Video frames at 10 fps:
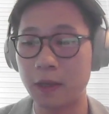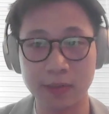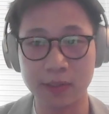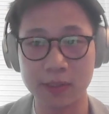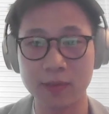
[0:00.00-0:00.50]

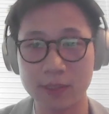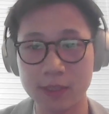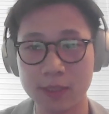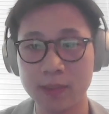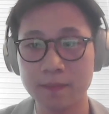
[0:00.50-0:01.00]
consulting
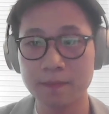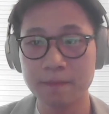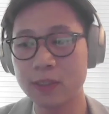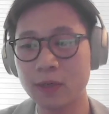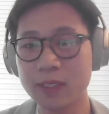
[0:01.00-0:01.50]
services.
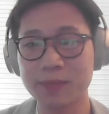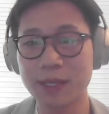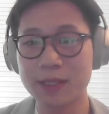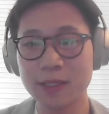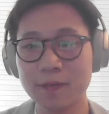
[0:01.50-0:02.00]
It's so
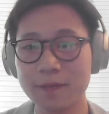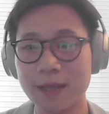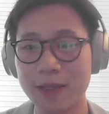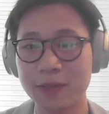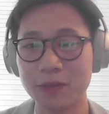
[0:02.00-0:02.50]

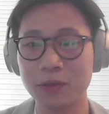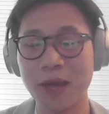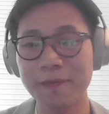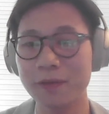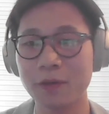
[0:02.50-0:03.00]
expensive that
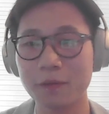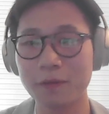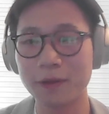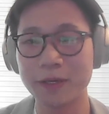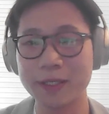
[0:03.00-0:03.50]
you have to
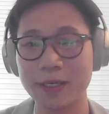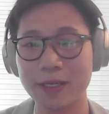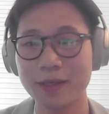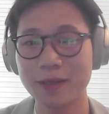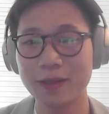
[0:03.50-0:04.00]
go
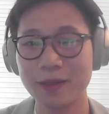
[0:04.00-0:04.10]
fundraising.